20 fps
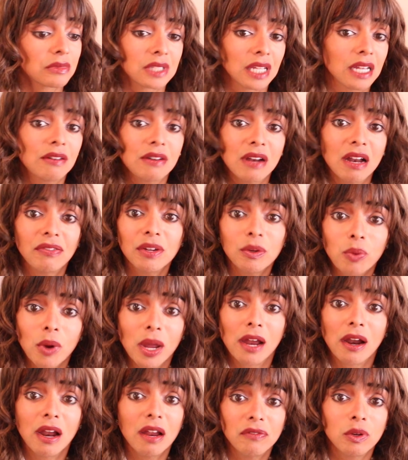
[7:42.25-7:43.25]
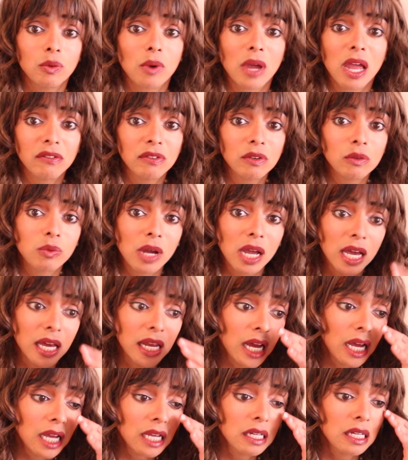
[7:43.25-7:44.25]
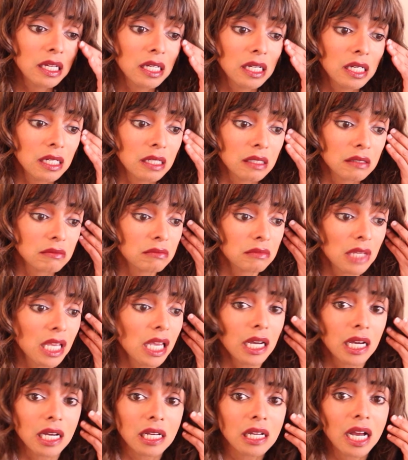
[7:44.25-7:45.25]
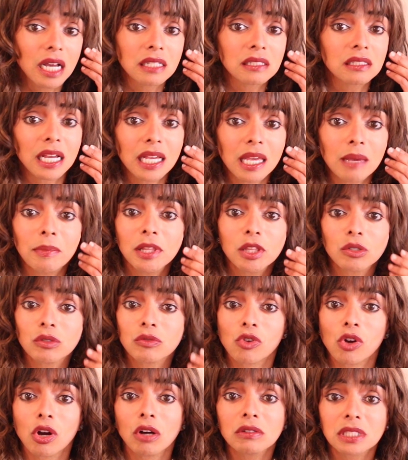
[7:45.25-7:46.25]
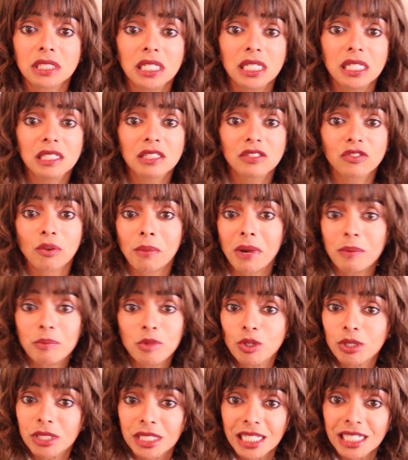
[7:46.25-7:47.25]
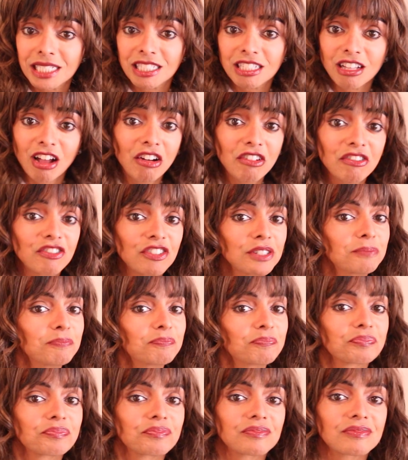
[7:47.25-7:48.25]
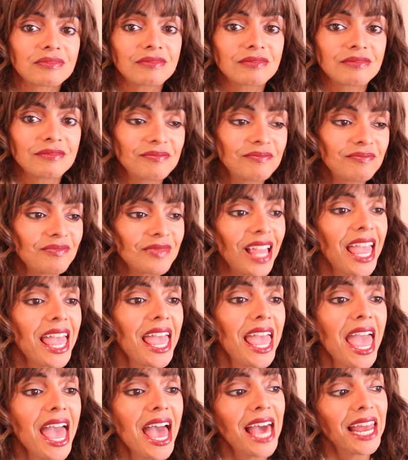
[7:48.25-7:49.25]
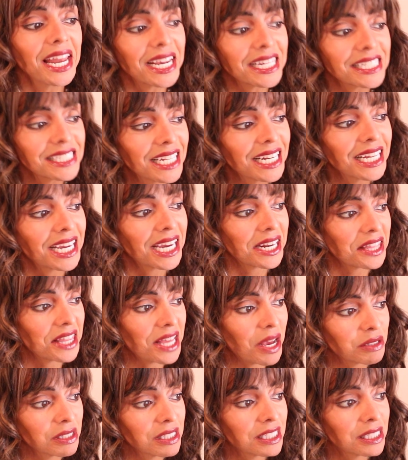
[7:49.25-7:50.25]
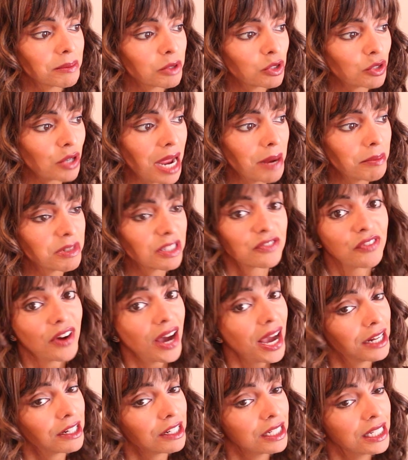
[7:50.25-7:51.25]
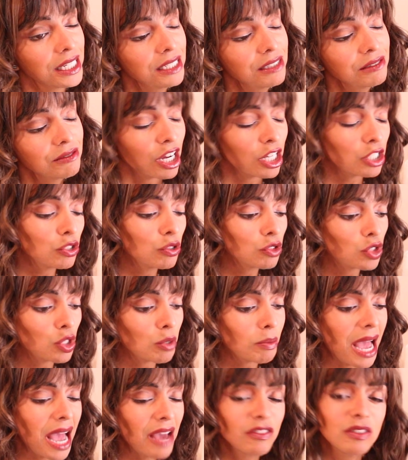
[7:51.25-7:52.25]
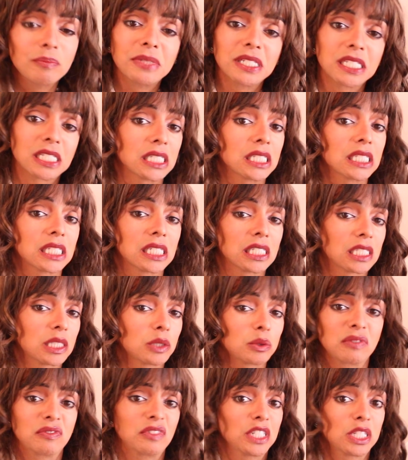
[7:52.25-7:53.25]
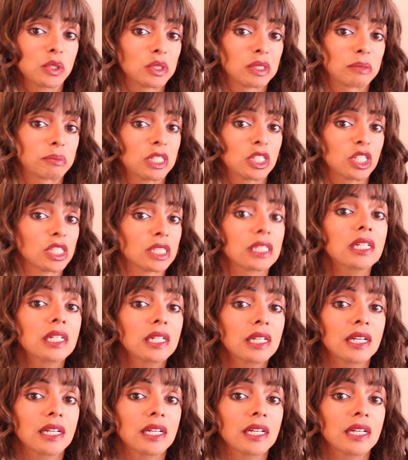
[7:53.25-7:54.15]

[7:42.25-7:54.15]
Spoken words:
They're everywhere. And I get my little royalties for my music stuff. And like I said, I got 1,000 subscribers finally on YouTube. I haven't been consistent with videos because